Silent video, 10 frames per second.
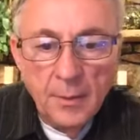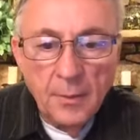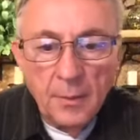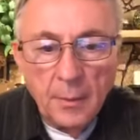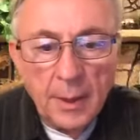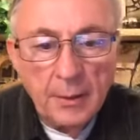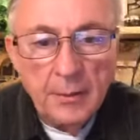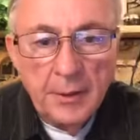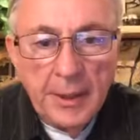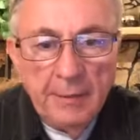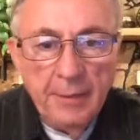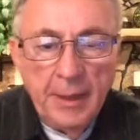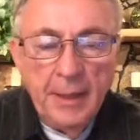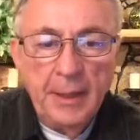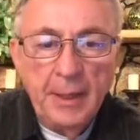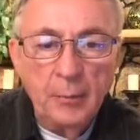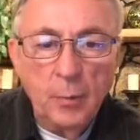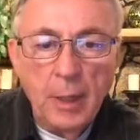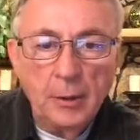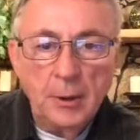Well, good evening and
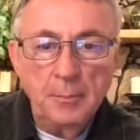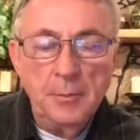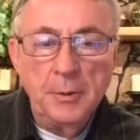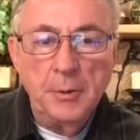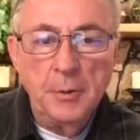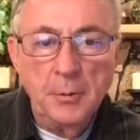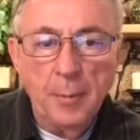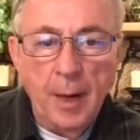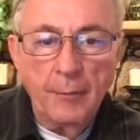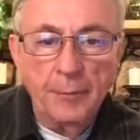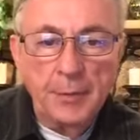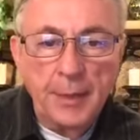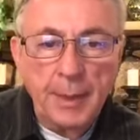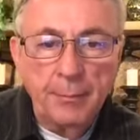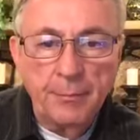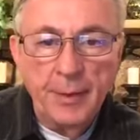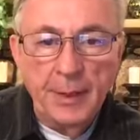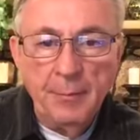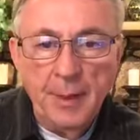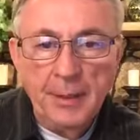welcome to Power for Today Prophetic
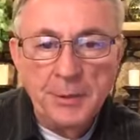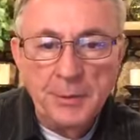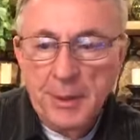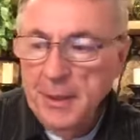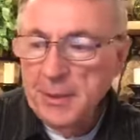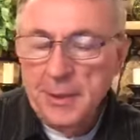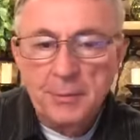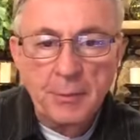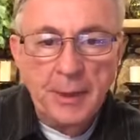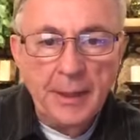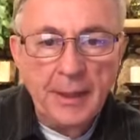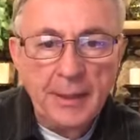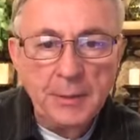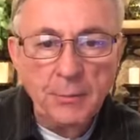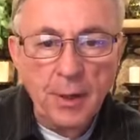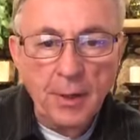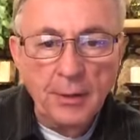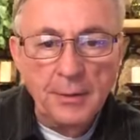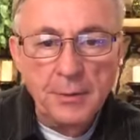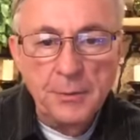Ministries as we get into our
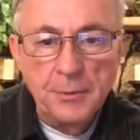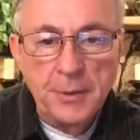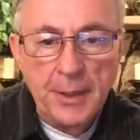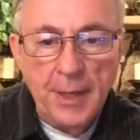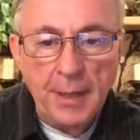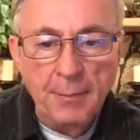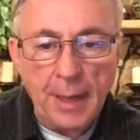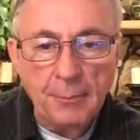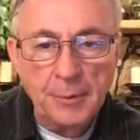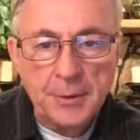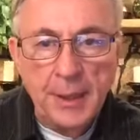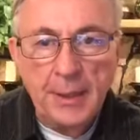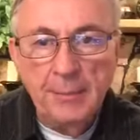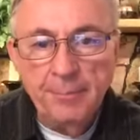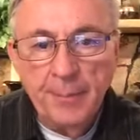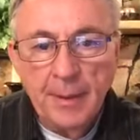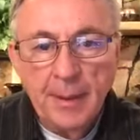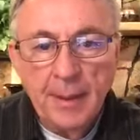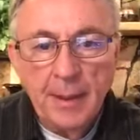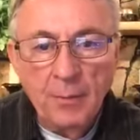Tuesday night Bible study.
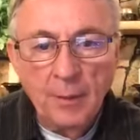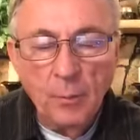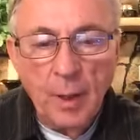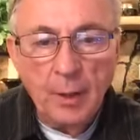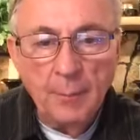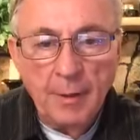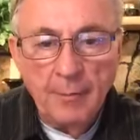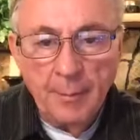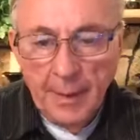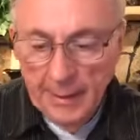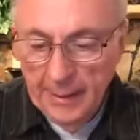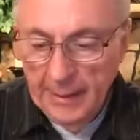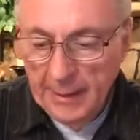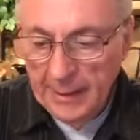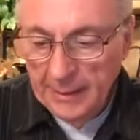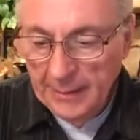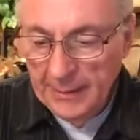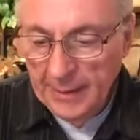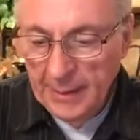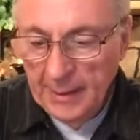I want to welcome everybody, and
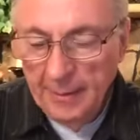uh,